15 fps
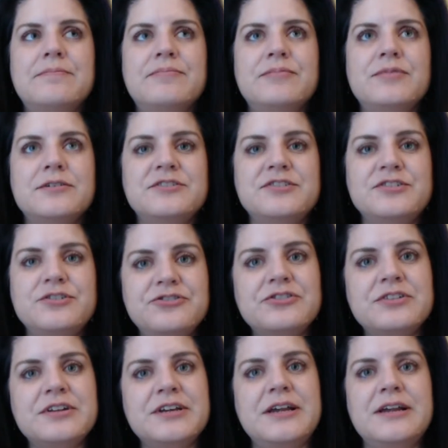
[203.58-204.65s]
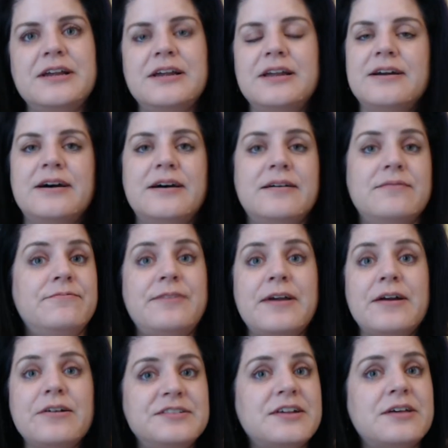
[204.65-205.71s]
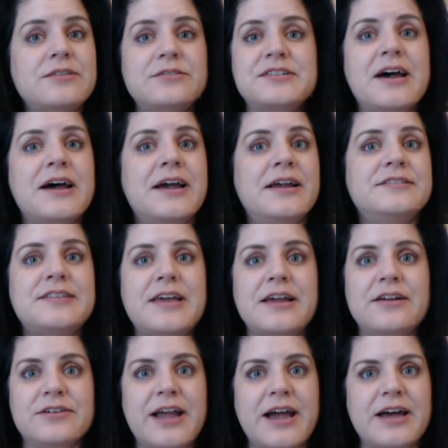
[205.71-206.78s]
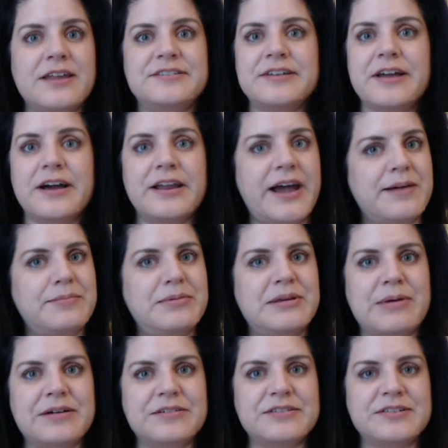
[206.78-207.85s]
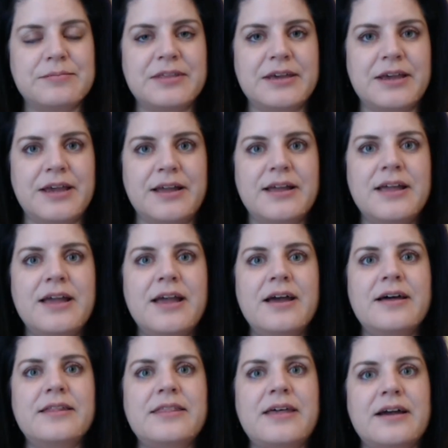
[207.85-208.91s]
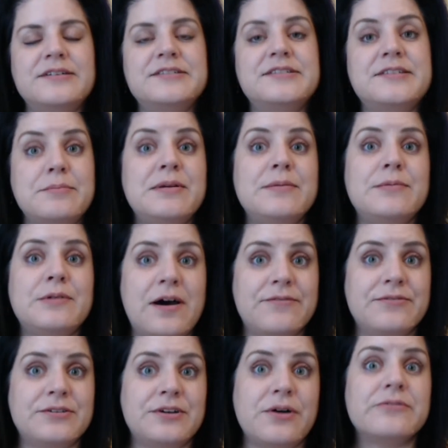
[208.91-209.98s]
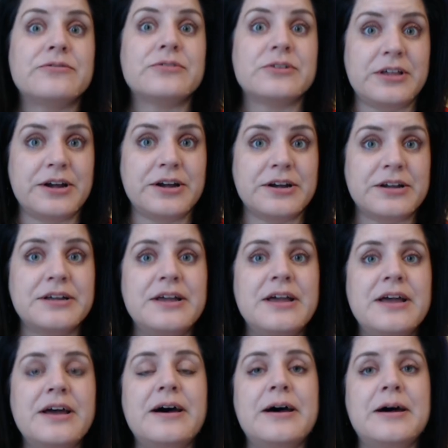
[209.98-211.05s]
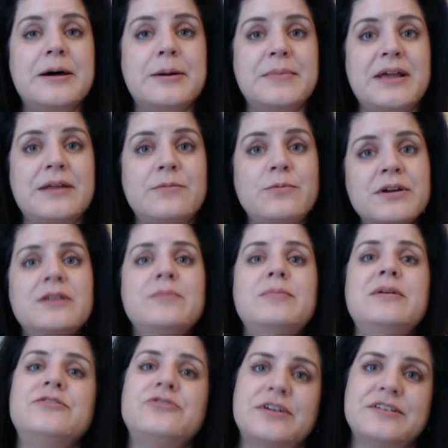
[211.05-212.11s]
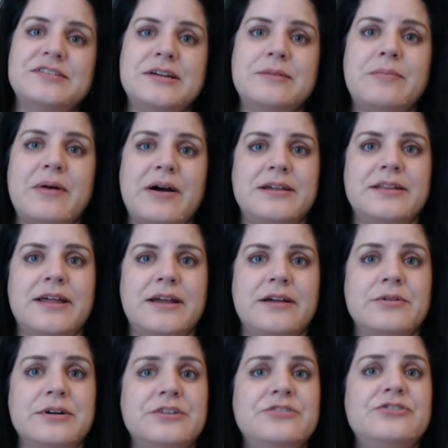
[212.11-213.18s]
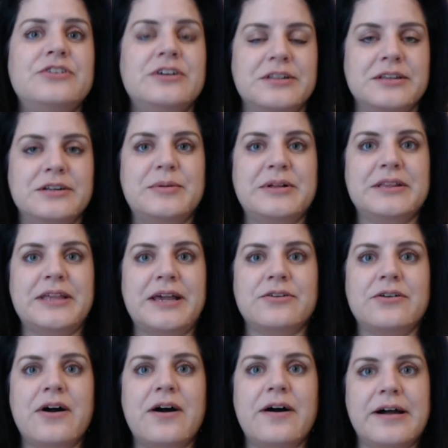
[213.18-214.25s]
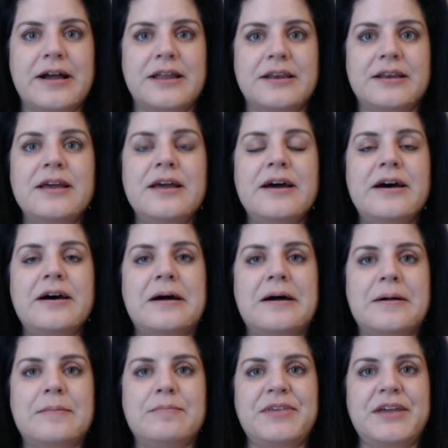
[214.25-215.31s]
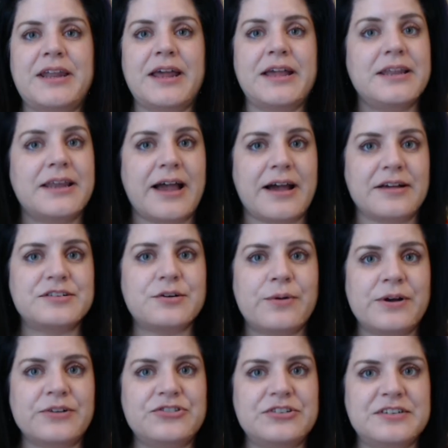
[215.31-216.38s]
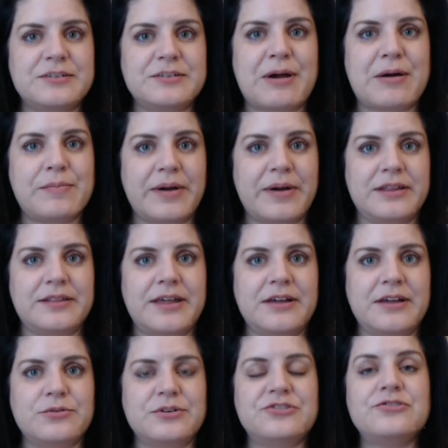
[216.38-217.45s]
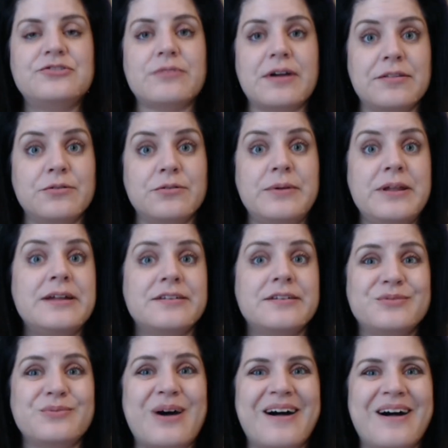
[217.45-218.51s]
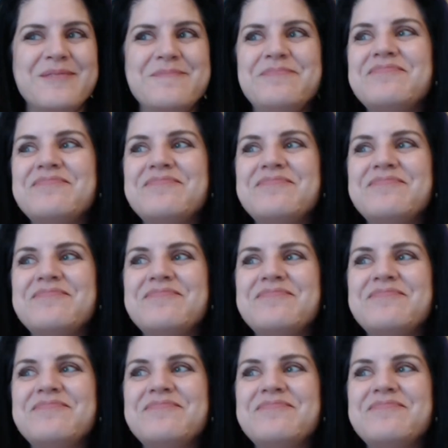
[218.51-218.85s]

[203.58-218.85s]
There's usually very subtle signs that your cat is not happy about something that some people often overlook. And we're going to be addressing body language a little bit later on, and I can ask questions about body language throughout the week as well.